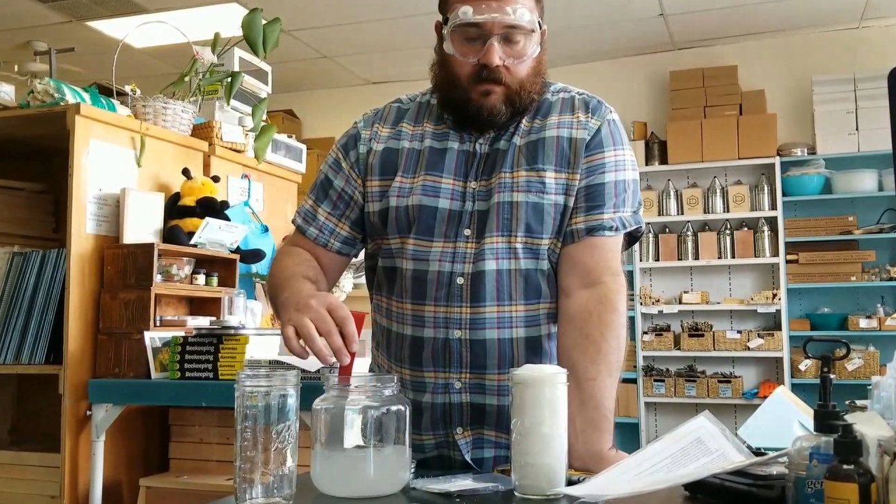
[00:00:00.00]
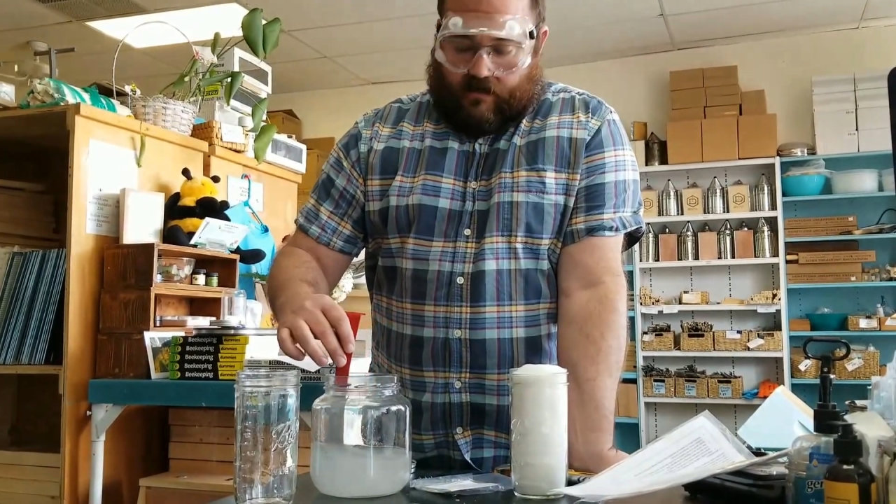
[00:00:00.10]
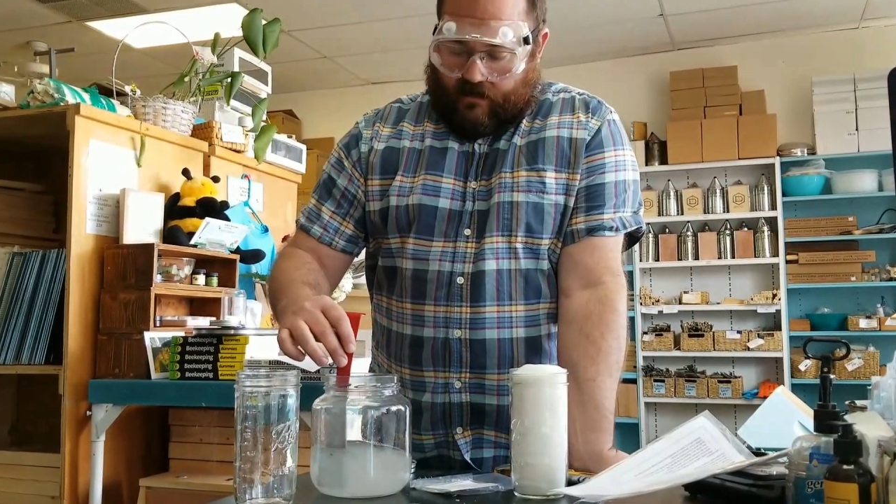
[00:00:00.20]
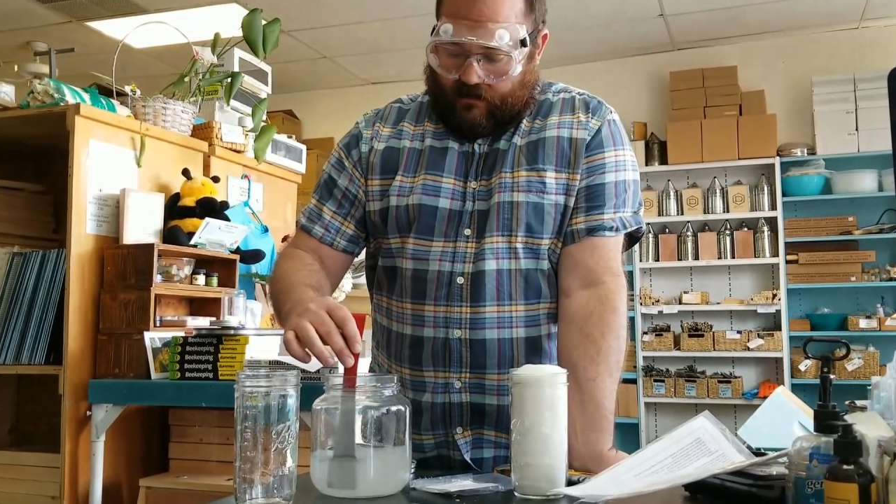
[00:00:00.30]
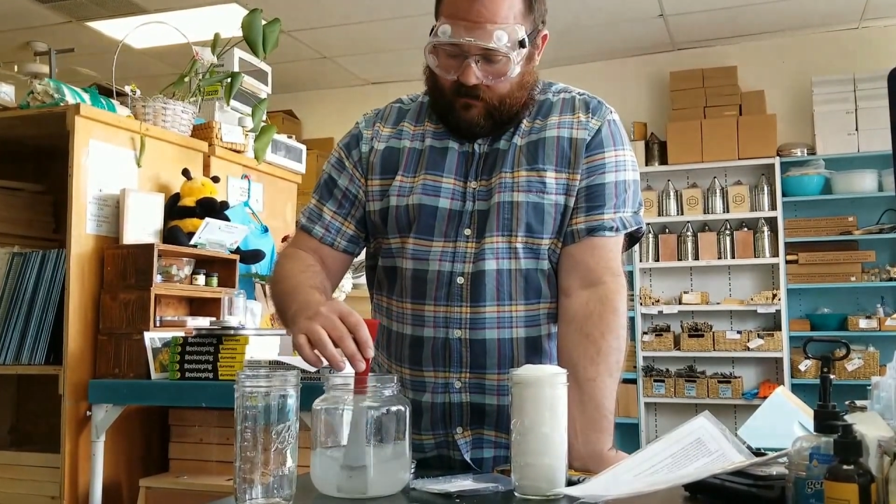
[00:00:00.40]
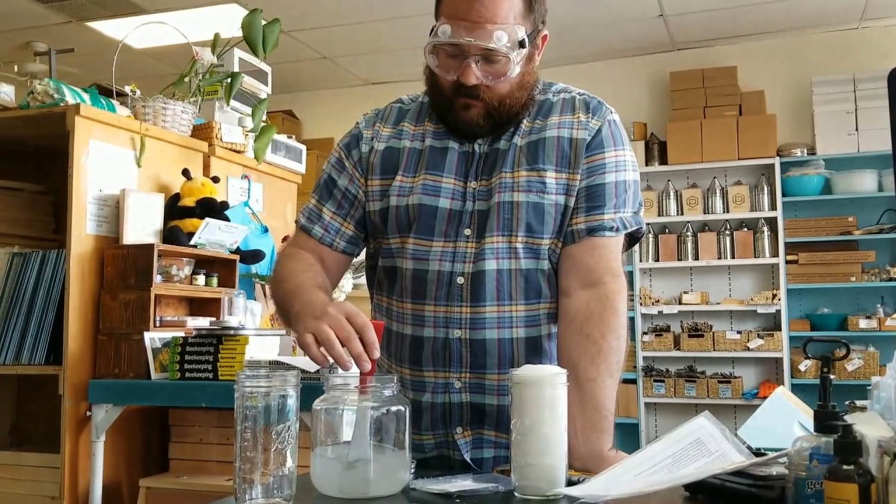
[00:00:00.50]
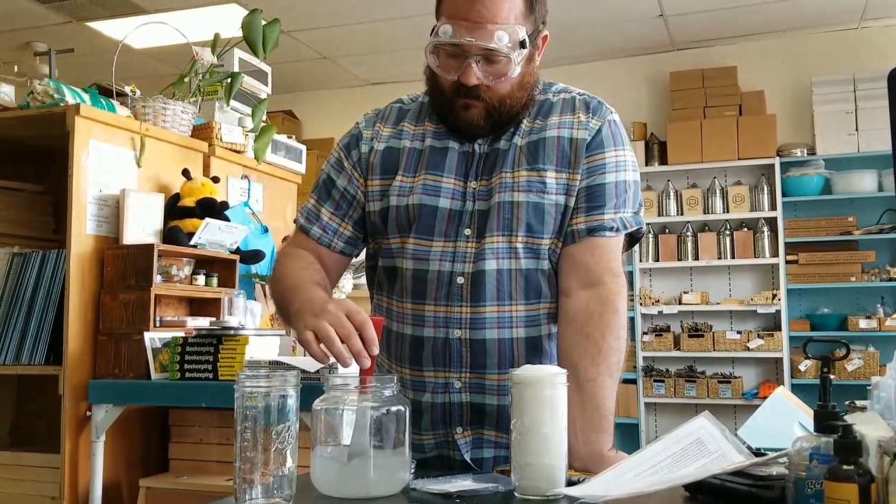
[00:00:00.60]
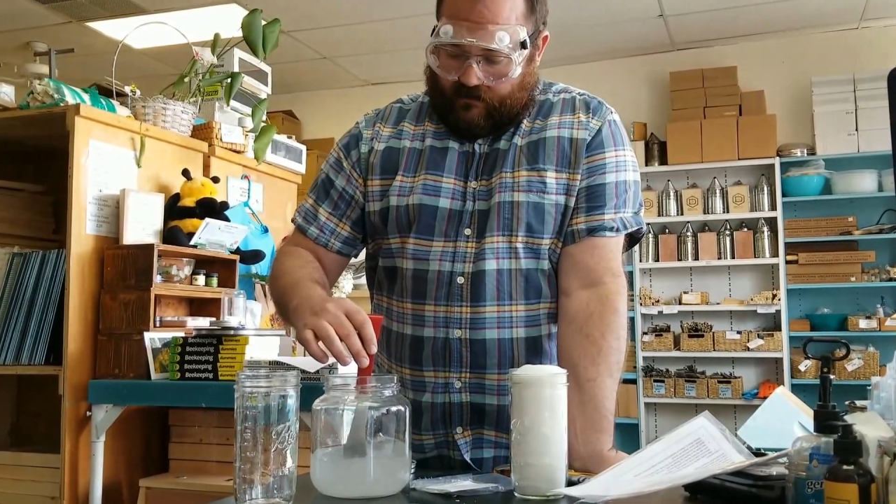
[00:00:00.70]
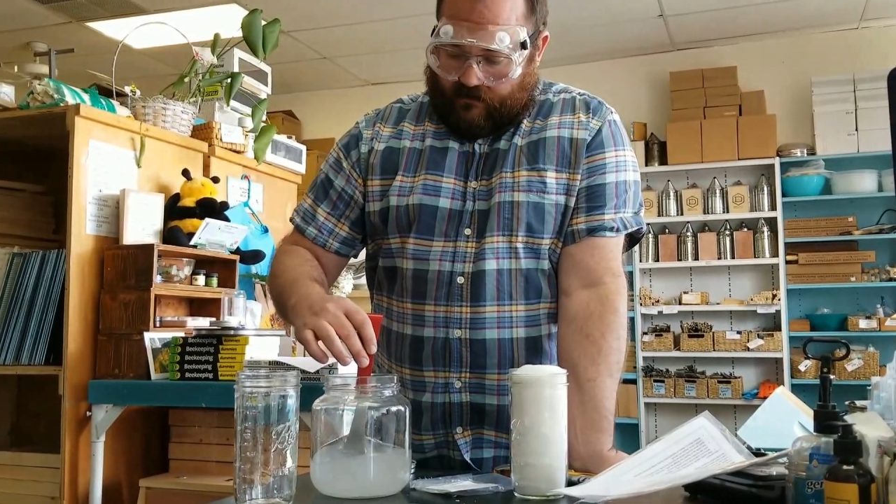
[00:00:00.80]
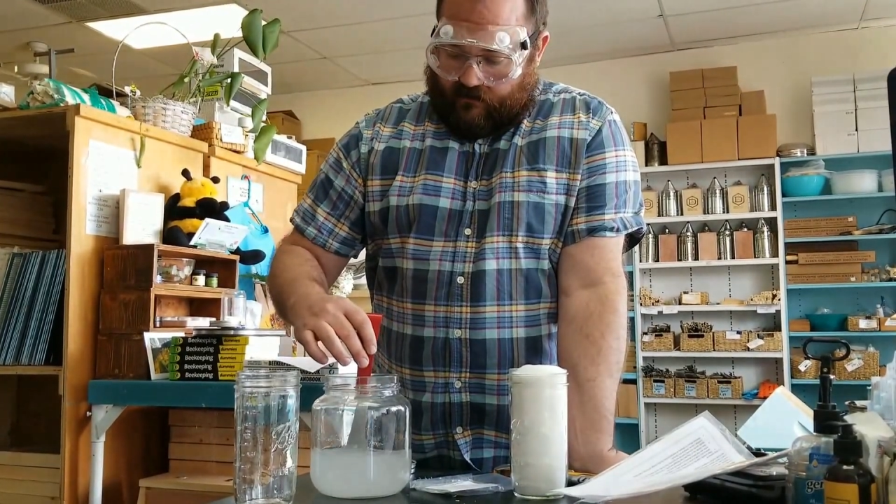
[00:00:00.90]
uh, use
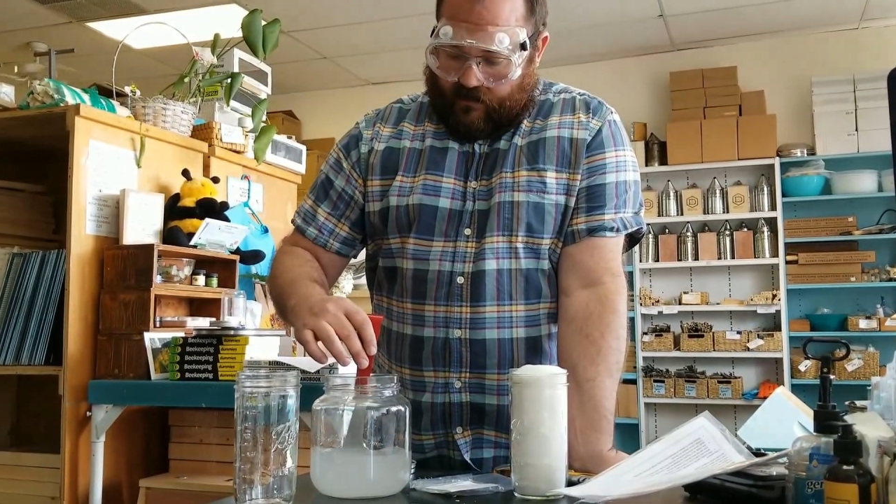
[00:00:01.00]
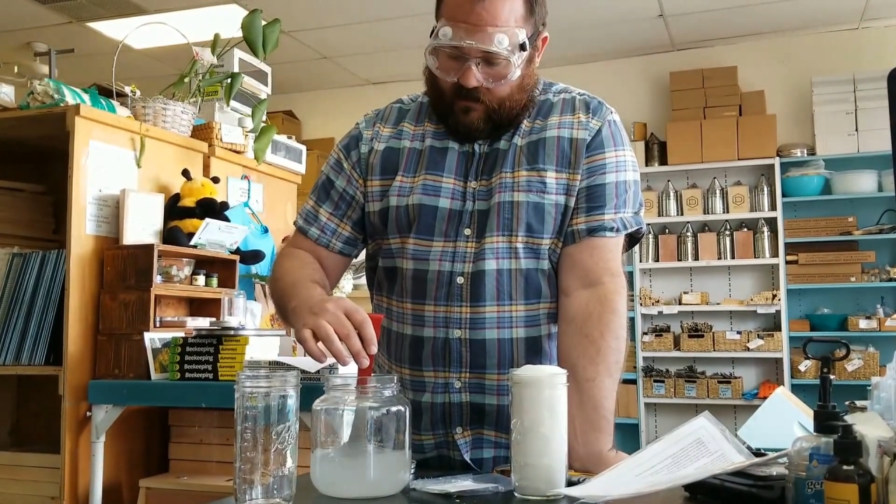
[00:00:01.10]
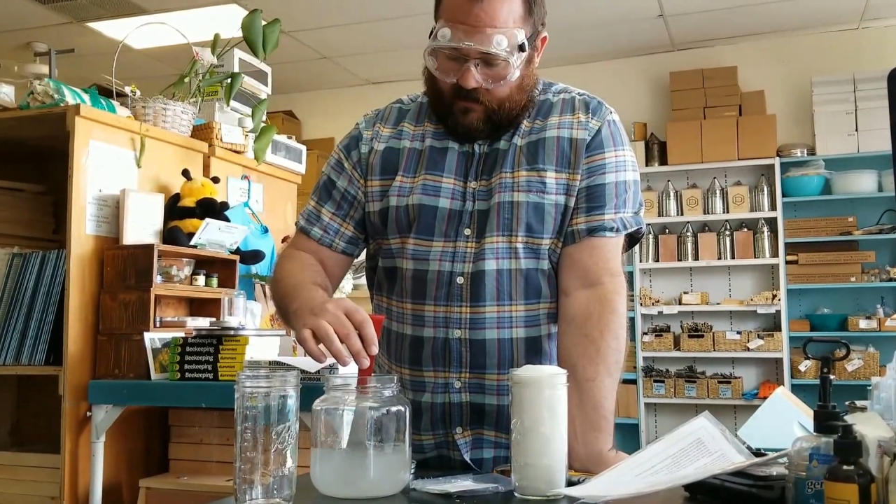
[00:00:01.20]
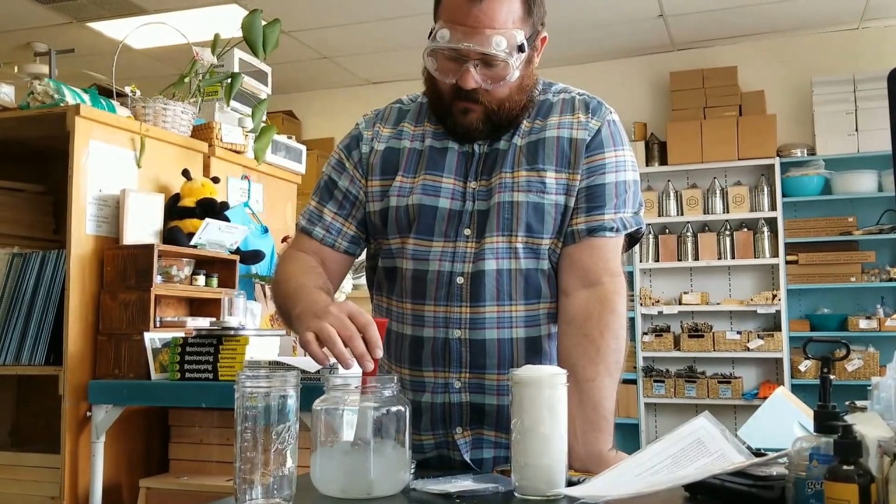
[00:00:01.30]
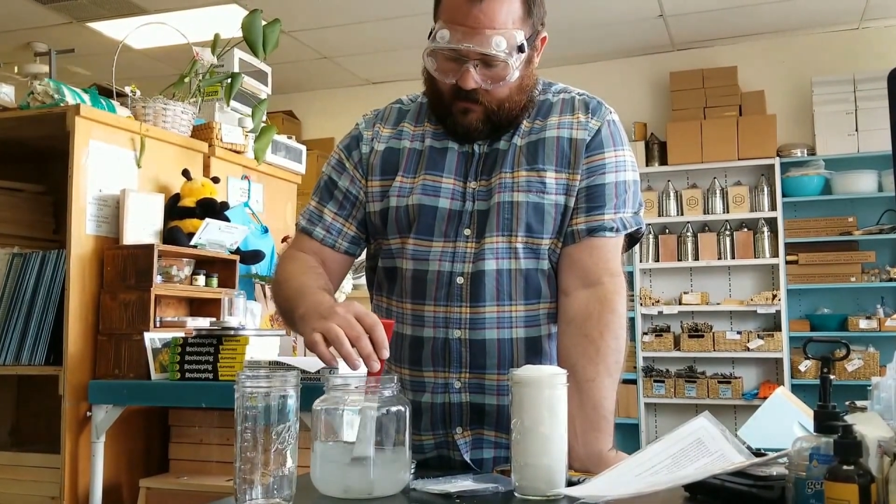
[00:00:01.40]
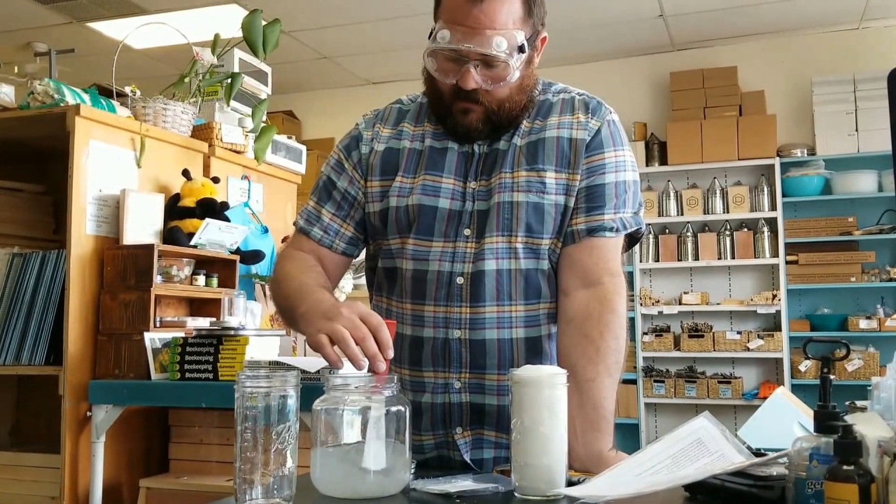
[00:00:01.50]
distilled water.